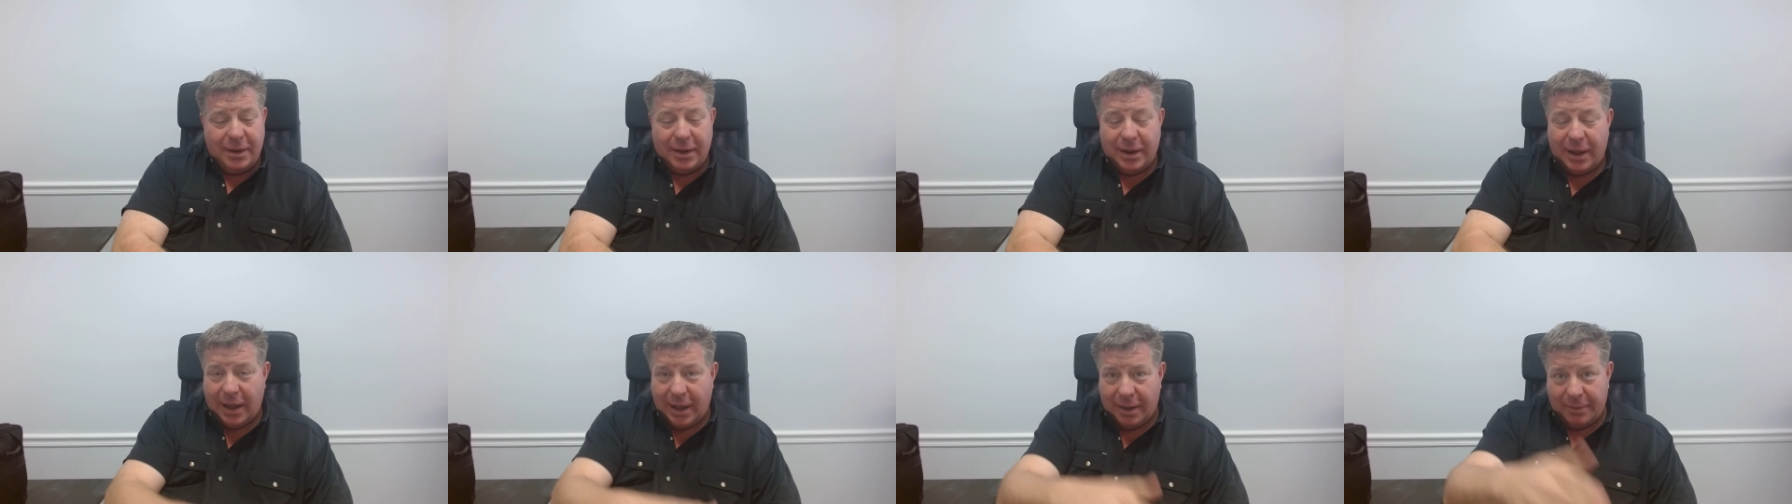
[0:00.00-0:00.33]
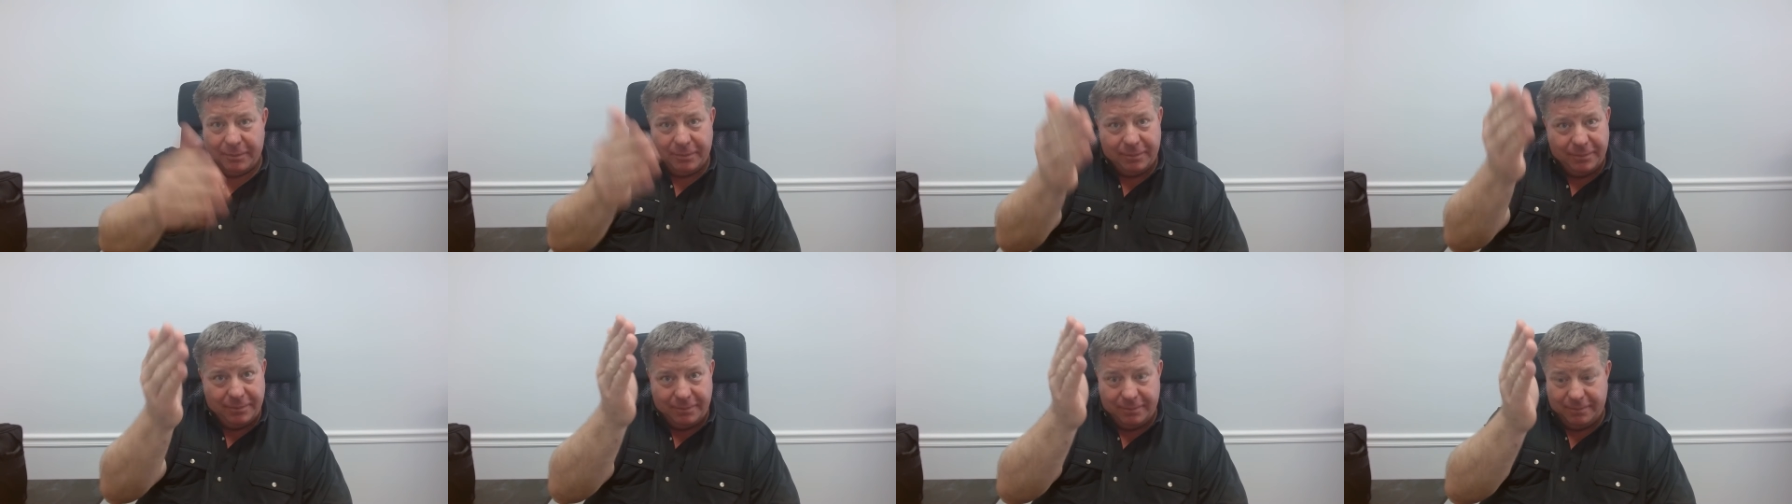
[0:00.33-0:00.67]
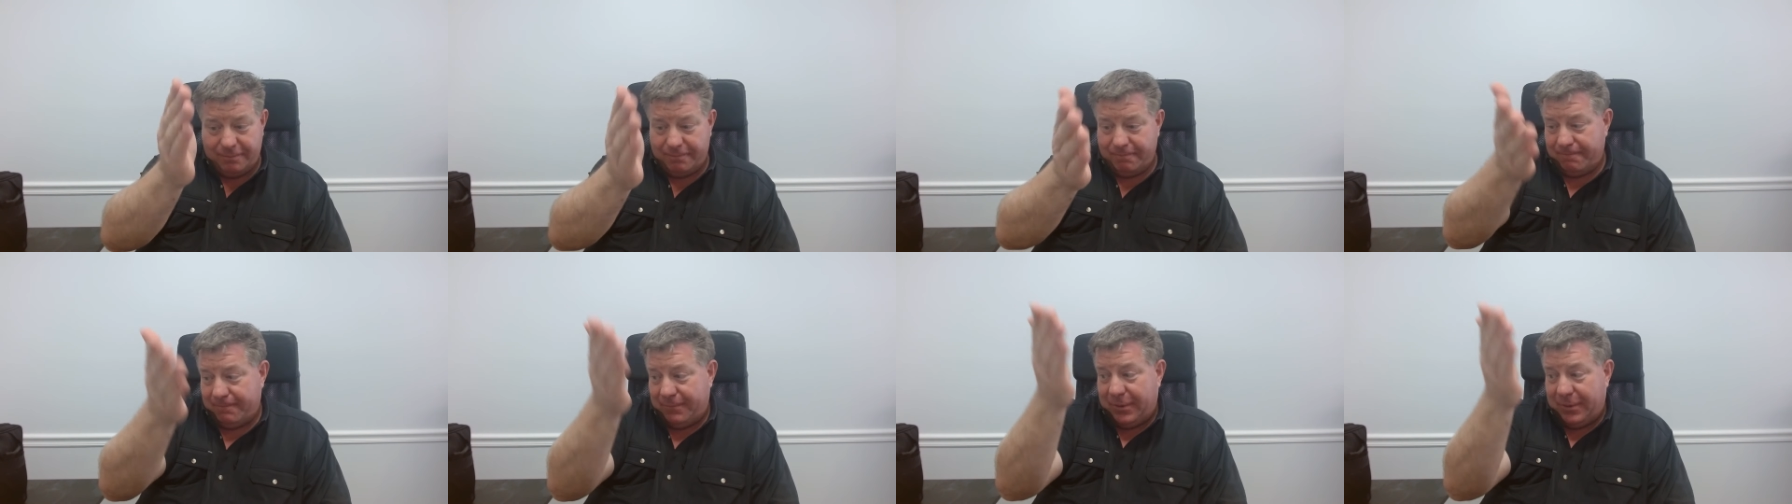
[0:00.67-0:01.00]
I'm
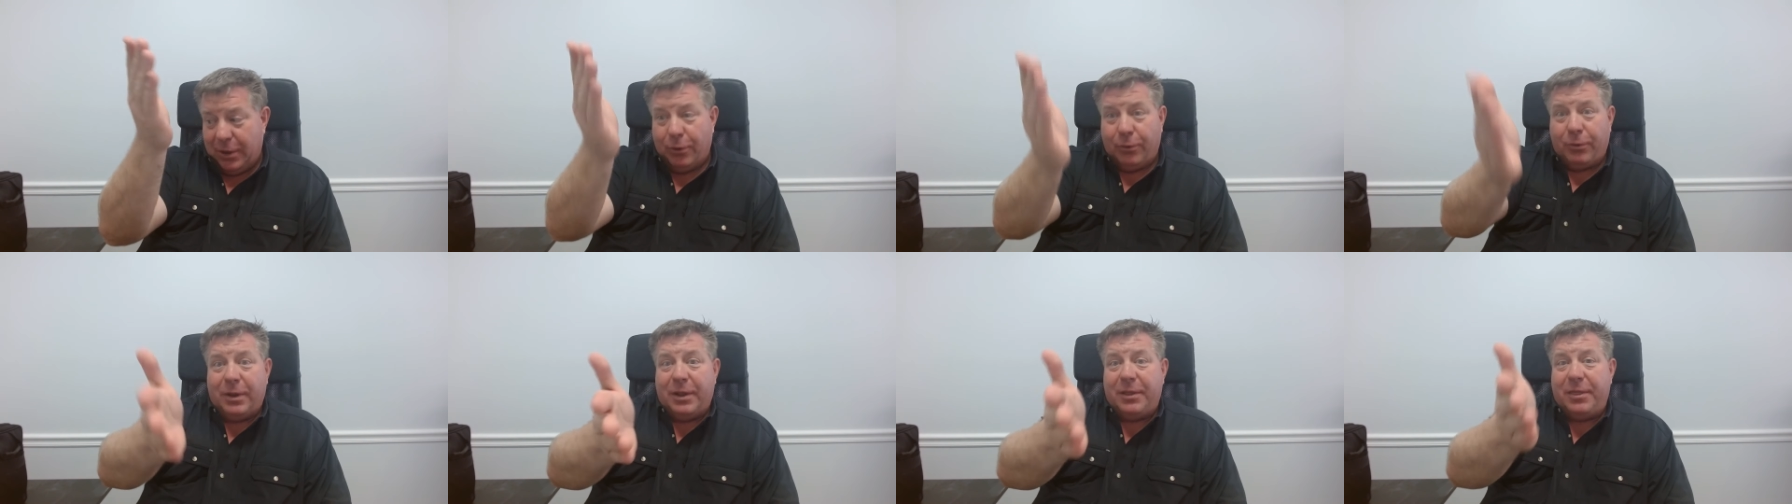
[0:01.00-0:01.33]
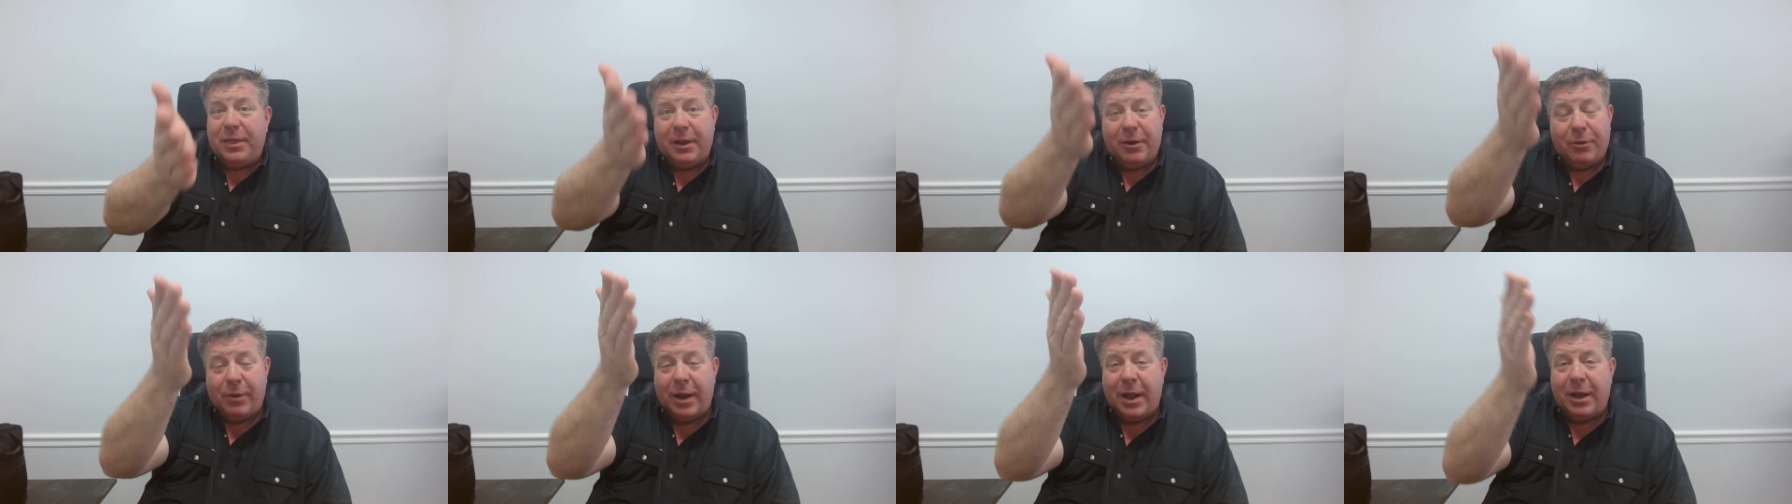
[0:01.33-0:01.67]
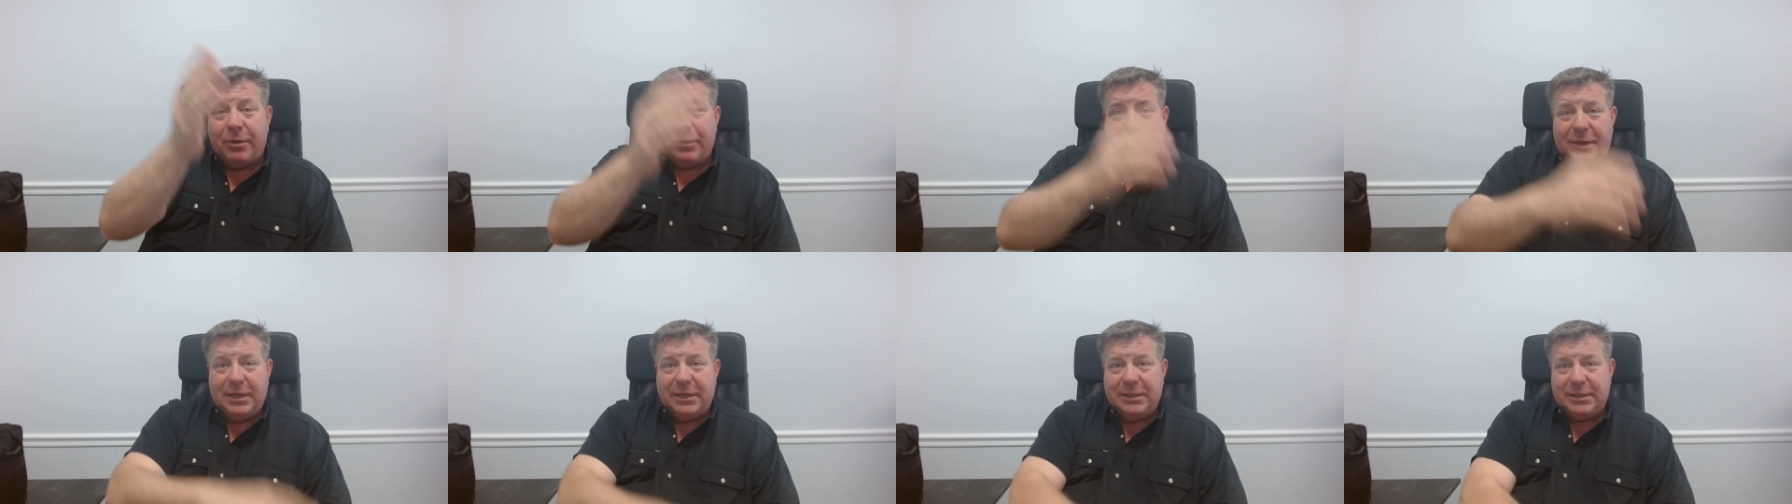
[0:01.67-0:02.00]
the only thing
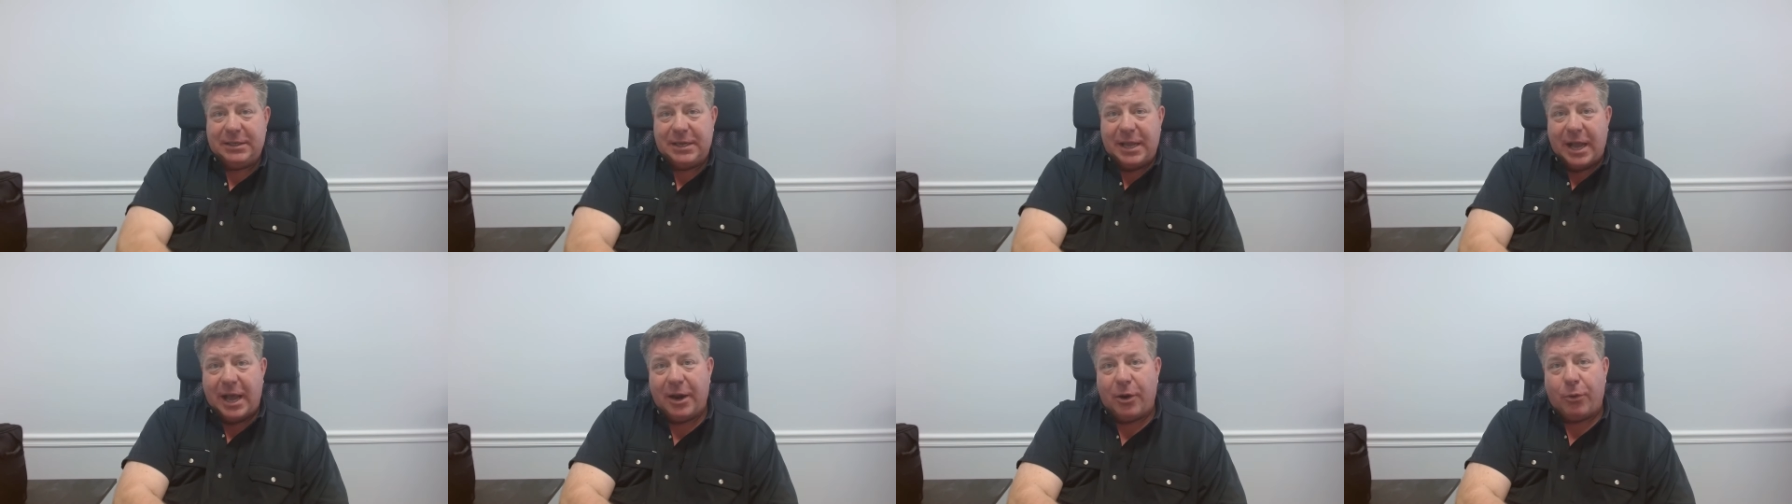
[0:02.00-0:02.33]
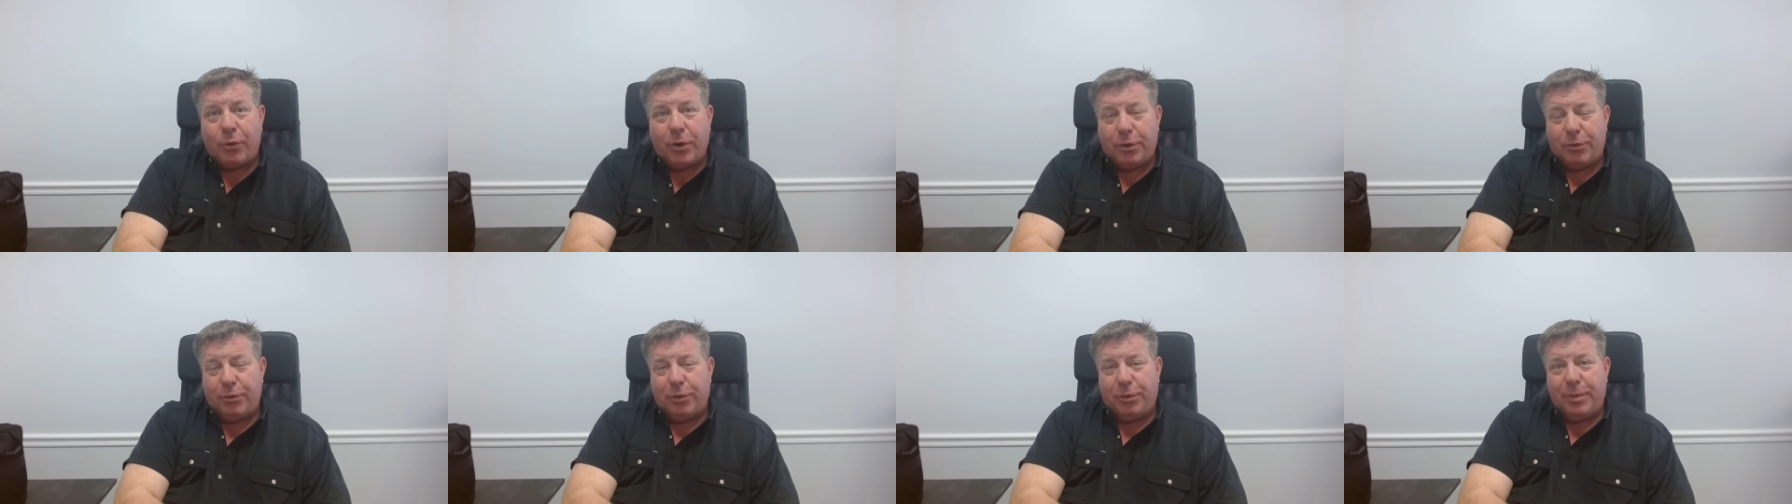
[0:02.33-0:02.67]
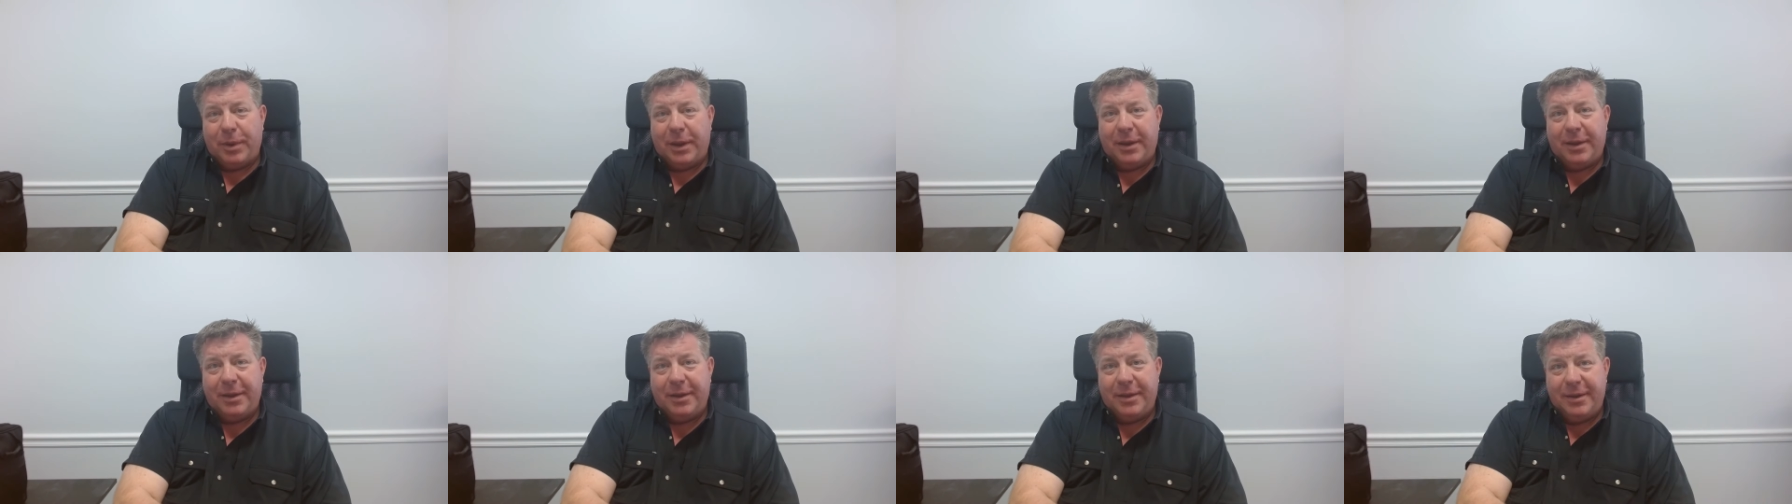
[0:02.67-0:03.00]
around. He's got to work with me.